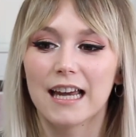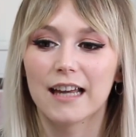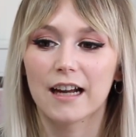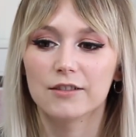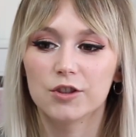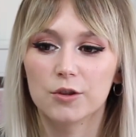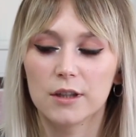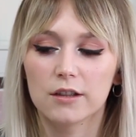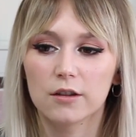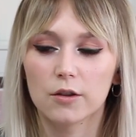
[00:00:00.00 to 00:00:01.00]
And I do
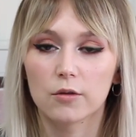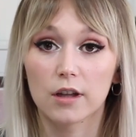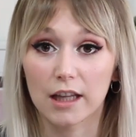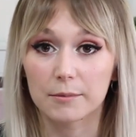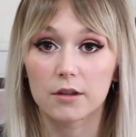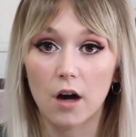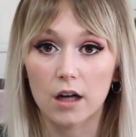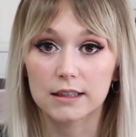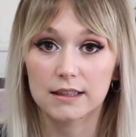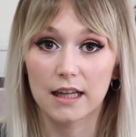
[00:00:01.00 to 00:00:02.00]
include labor
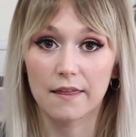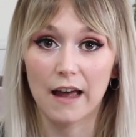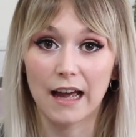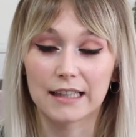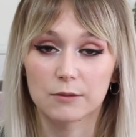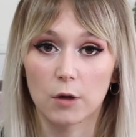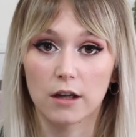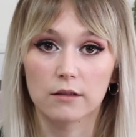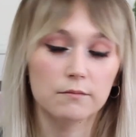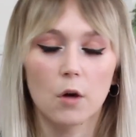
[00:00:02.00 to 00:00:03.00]
cost in that as
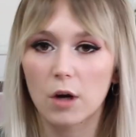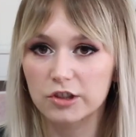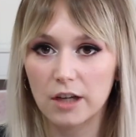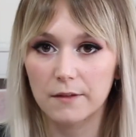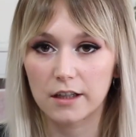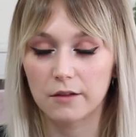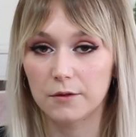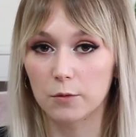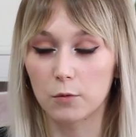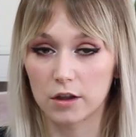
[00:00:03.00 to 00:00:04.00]
well. Go watch that video if
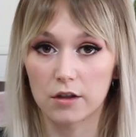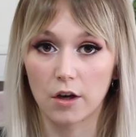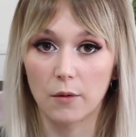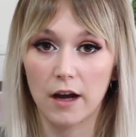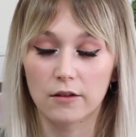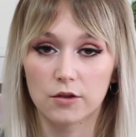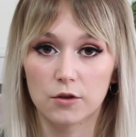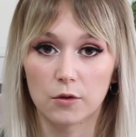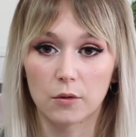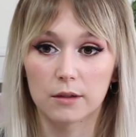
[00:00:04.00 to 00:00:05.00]
you want to know how
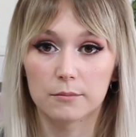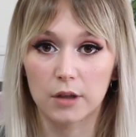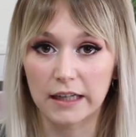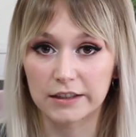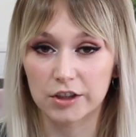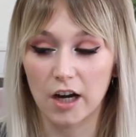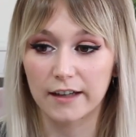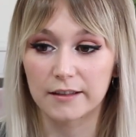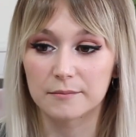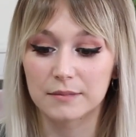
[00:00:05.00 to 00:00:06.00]
to price your
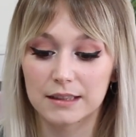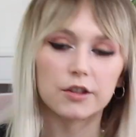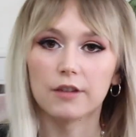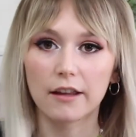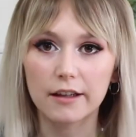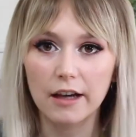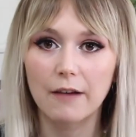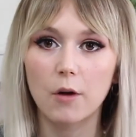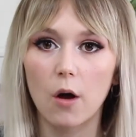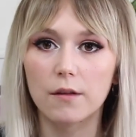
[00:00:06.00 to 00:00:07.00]
items. So now that you
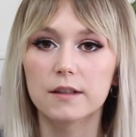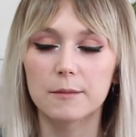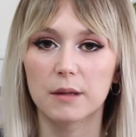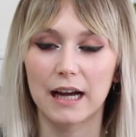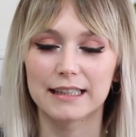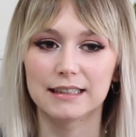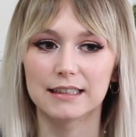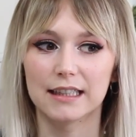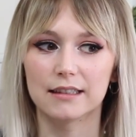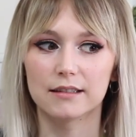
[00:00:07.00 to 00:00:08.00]
have all the supplies
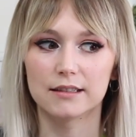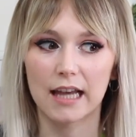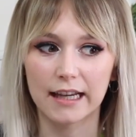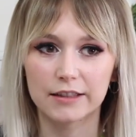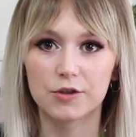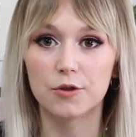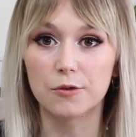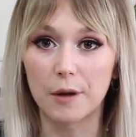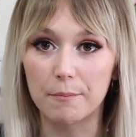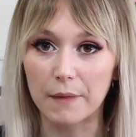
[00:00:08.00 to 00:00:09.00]
it takes
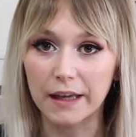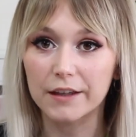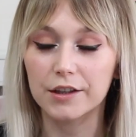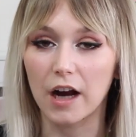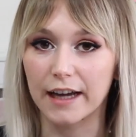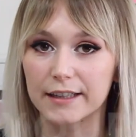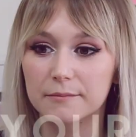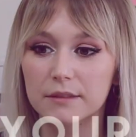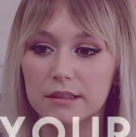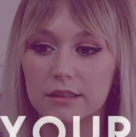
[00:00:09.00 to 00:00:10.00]
to make your
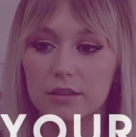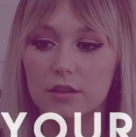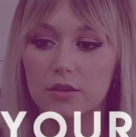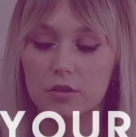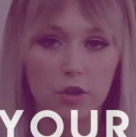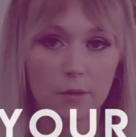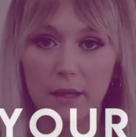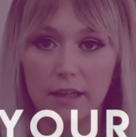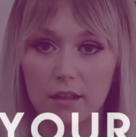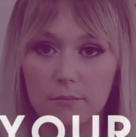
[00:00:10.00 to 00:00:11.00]
items, start
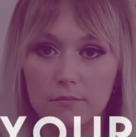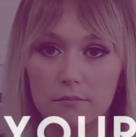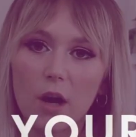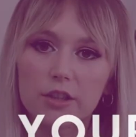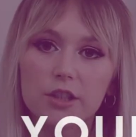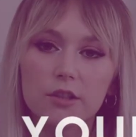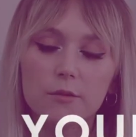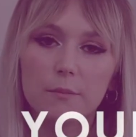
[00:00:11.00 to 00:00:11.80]
making them. While you're